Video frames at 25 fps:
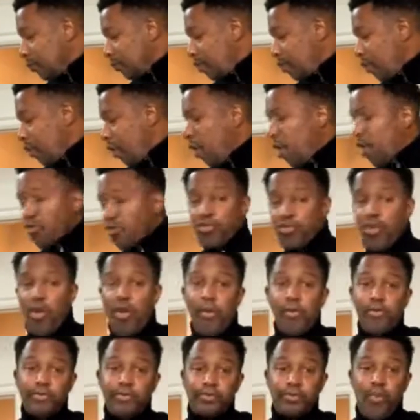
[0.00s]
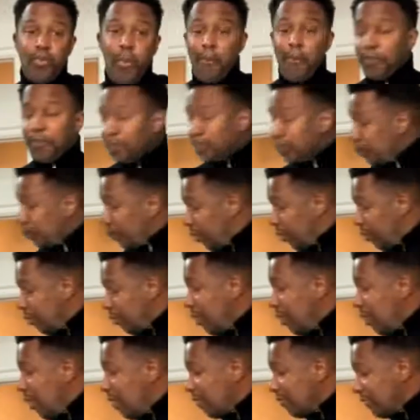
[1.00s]
Also,
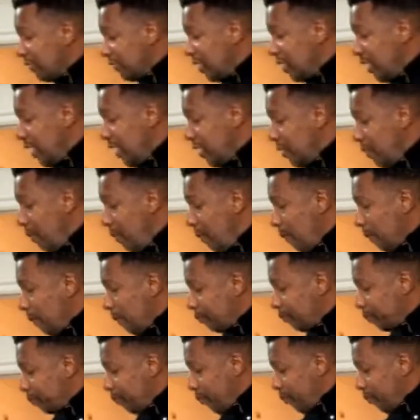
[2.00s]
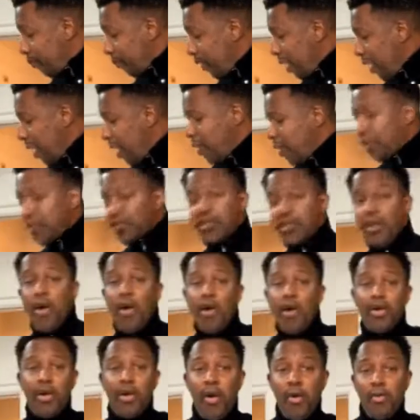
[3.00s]
Marvin Gaye had a
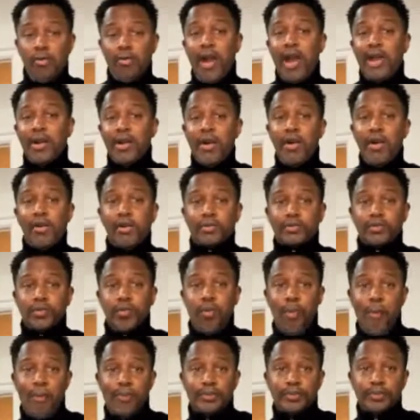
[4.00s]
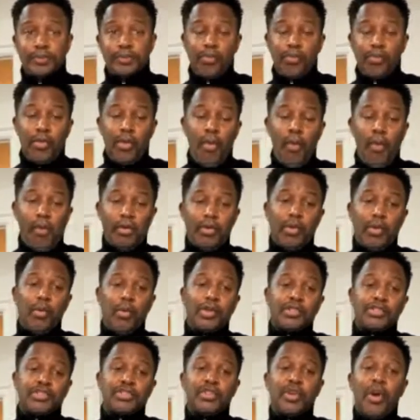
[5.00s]
song called Right On. Wonder
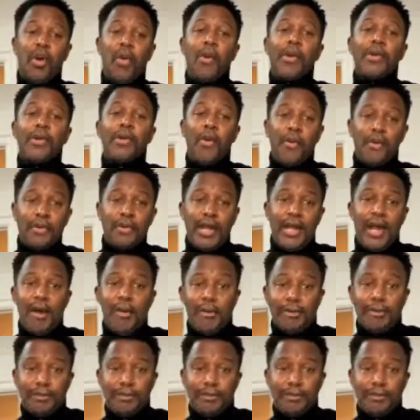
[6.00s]
what's going on now.